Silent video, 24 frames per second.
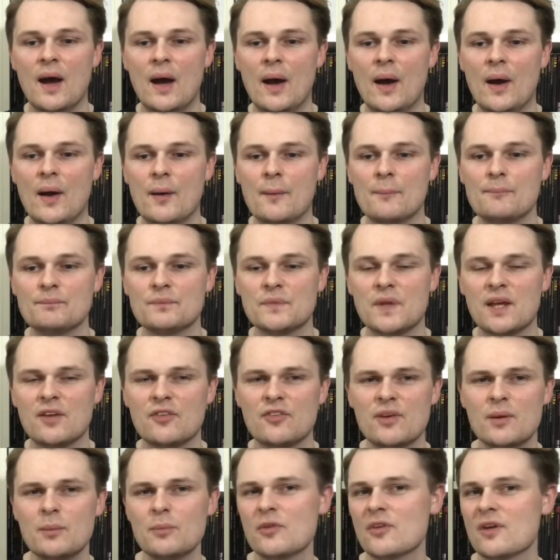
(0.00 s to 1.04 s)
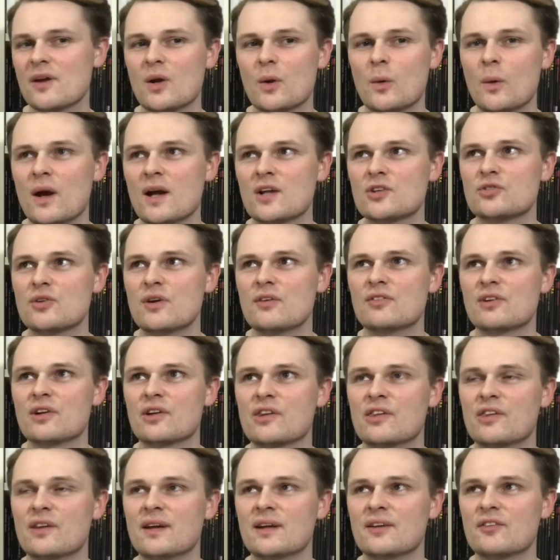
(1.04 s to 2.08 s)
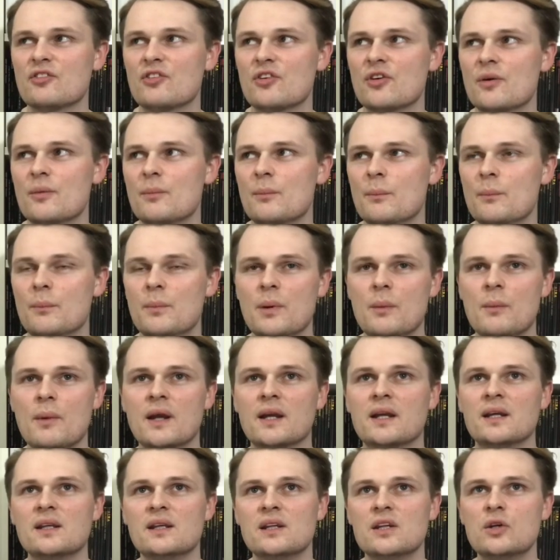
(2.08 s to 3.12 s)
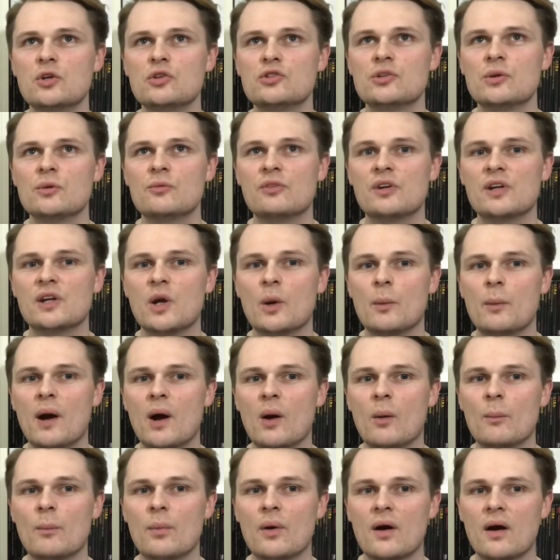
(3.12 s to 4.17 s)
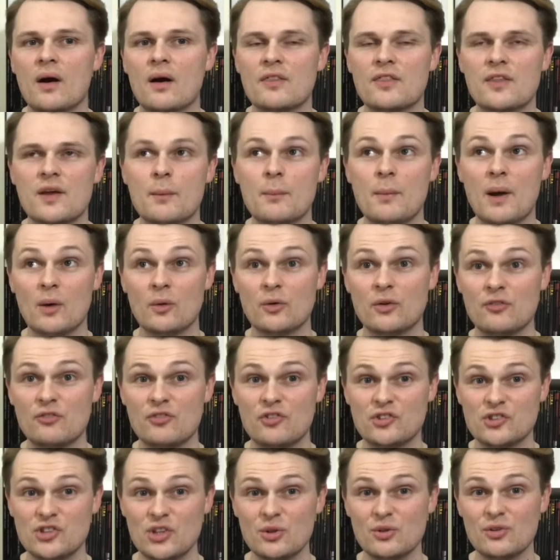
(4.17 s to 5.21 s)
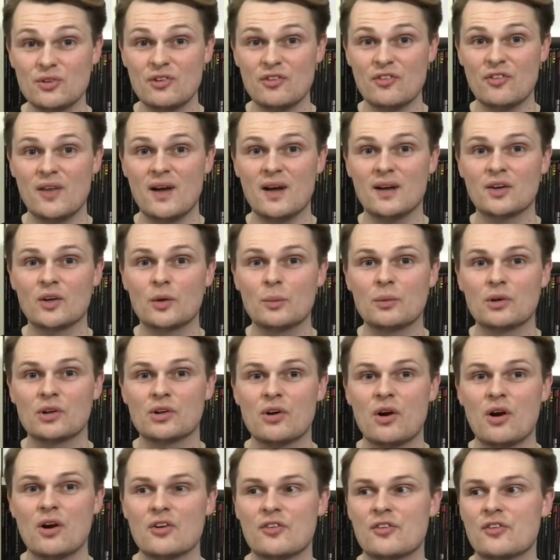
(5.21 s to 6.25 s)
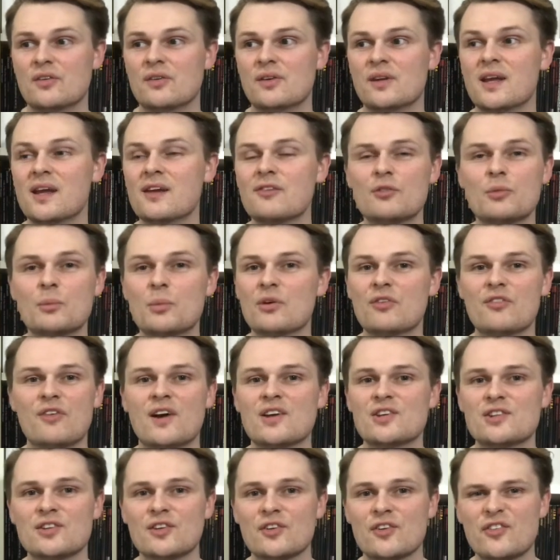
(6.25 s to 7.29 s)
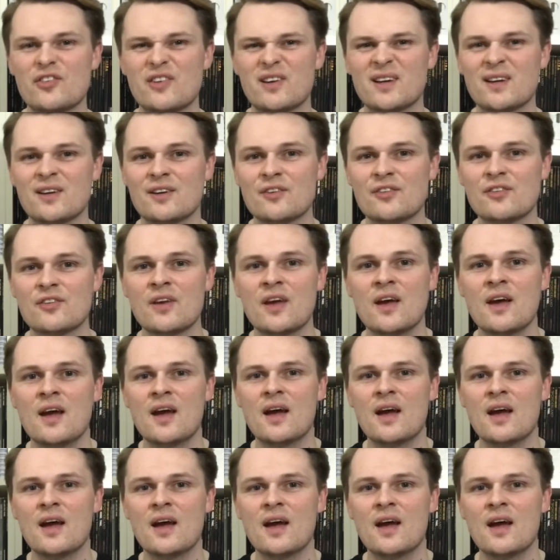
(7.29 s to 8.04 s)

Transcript: It seems like quite a trivial thing to be making a YouTube video about, but the amount of students that I come across, and even professional singers